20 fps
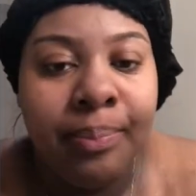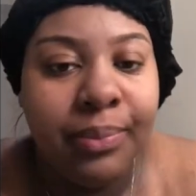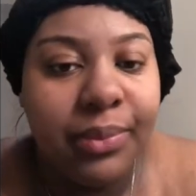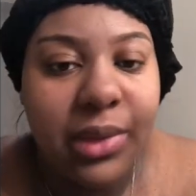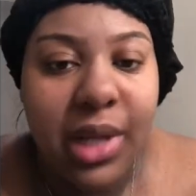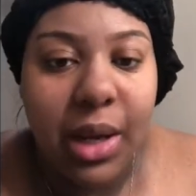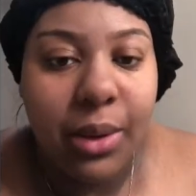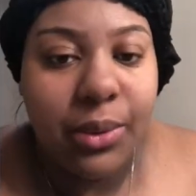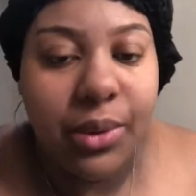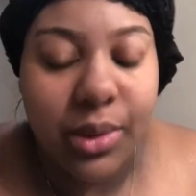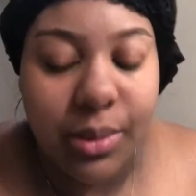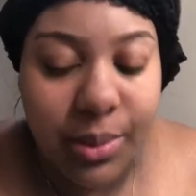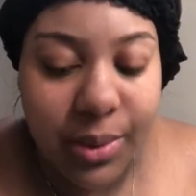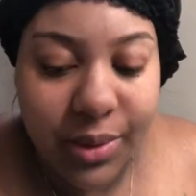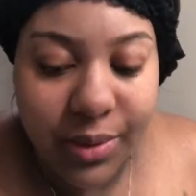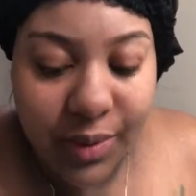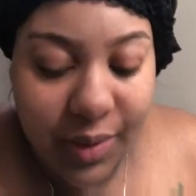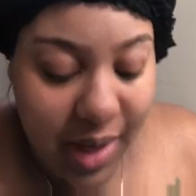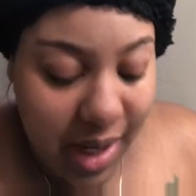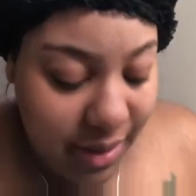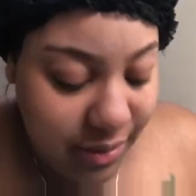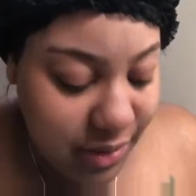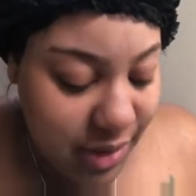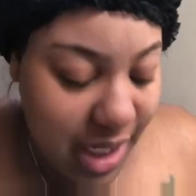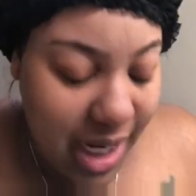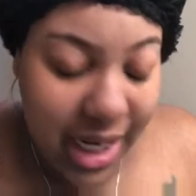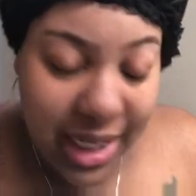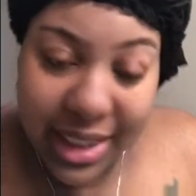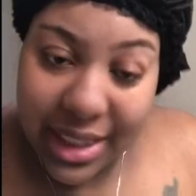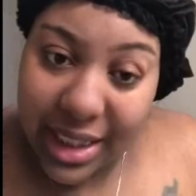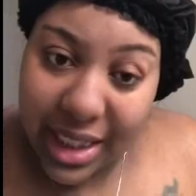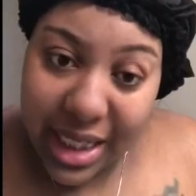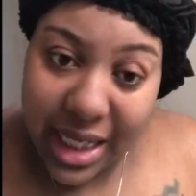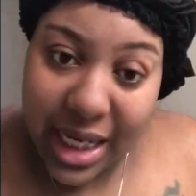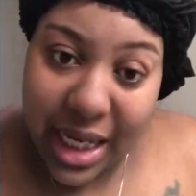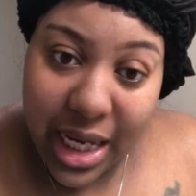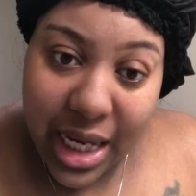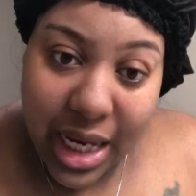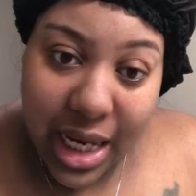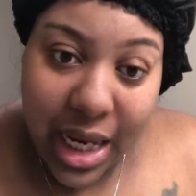not waterproof. I've tried
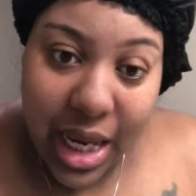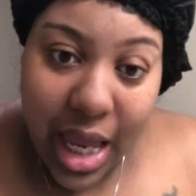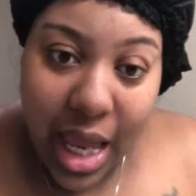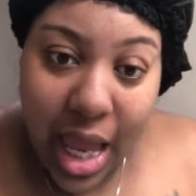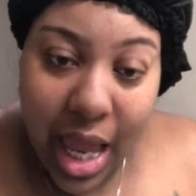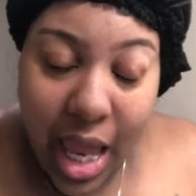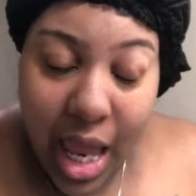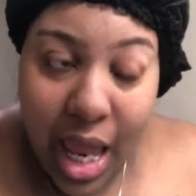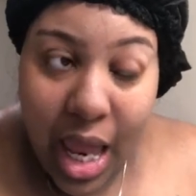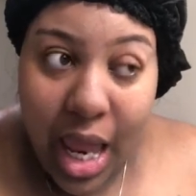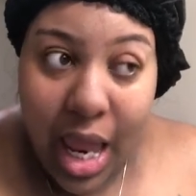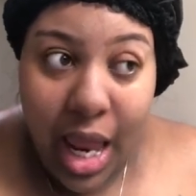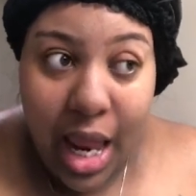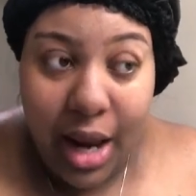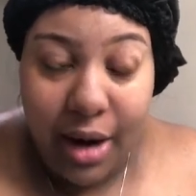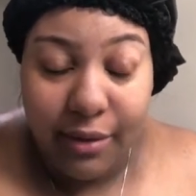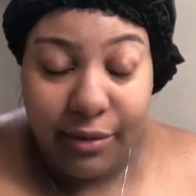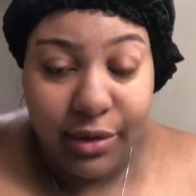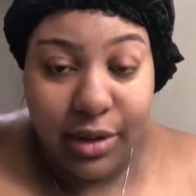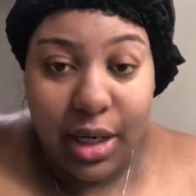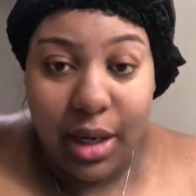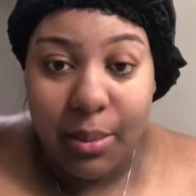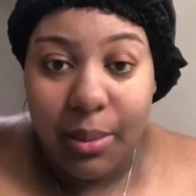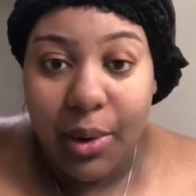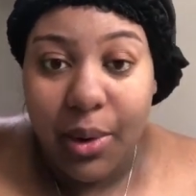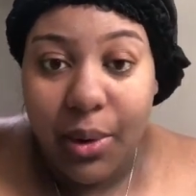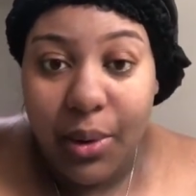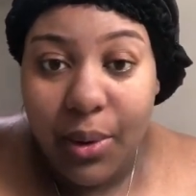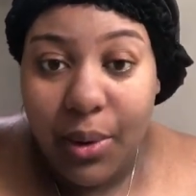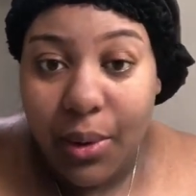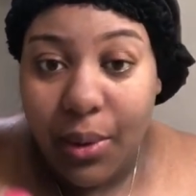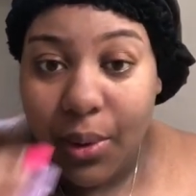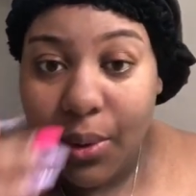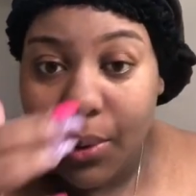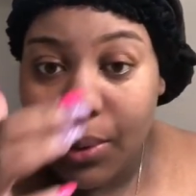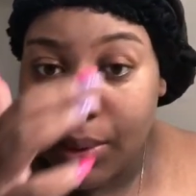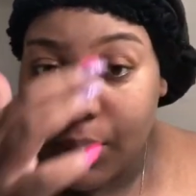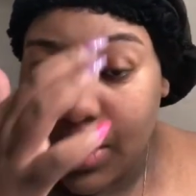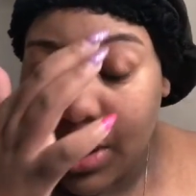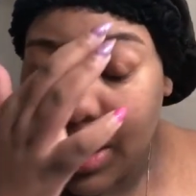cling, I've tried
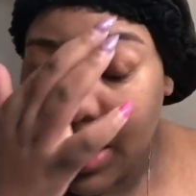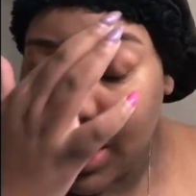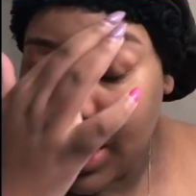bold.